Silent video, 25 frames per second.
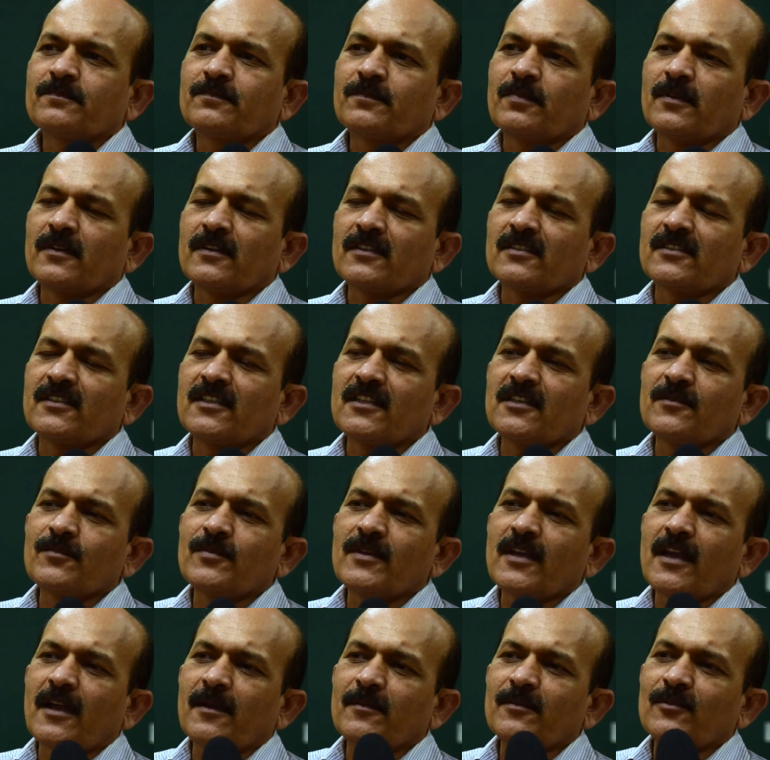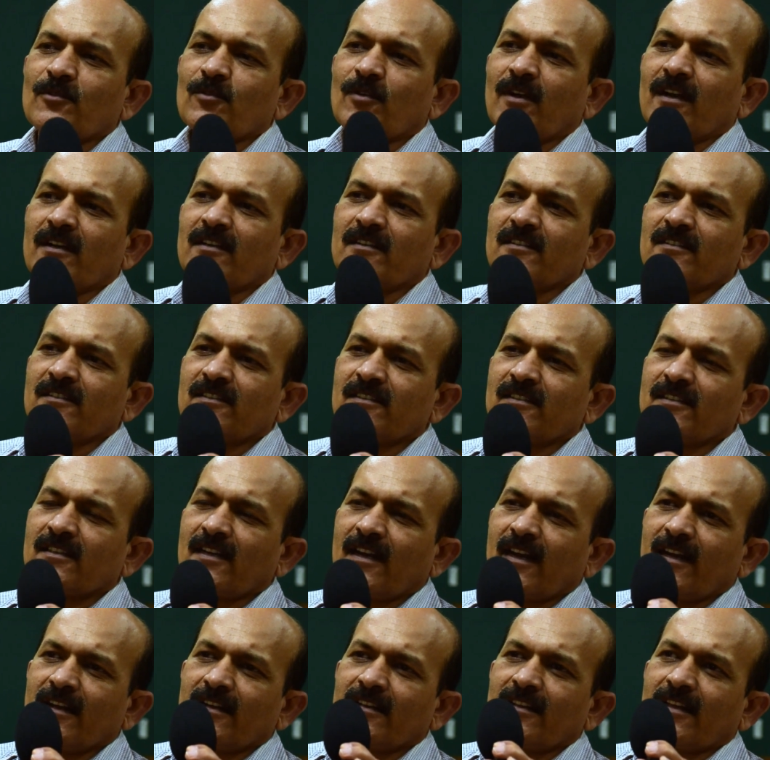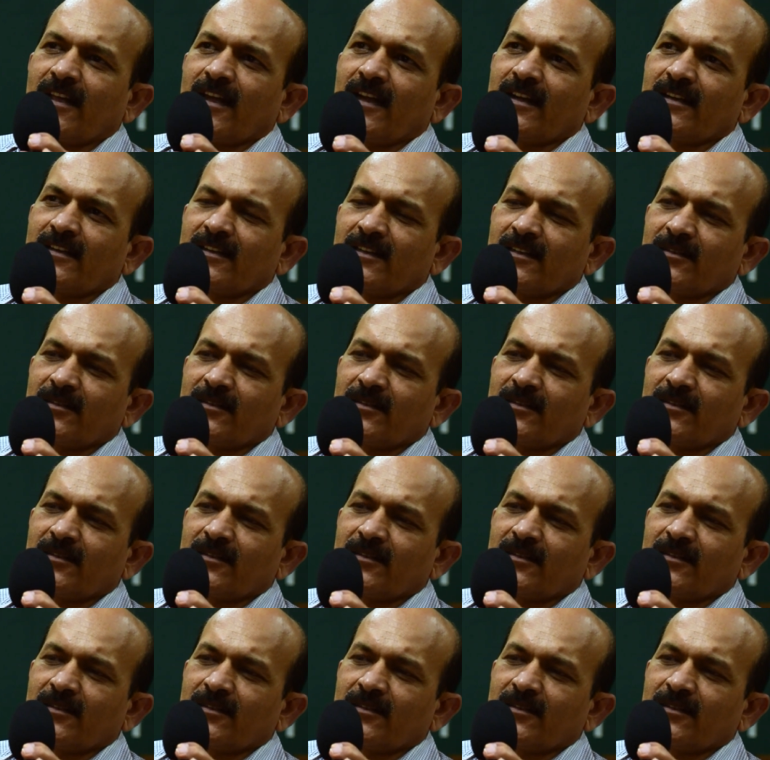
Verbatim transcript: first thing we have to understand that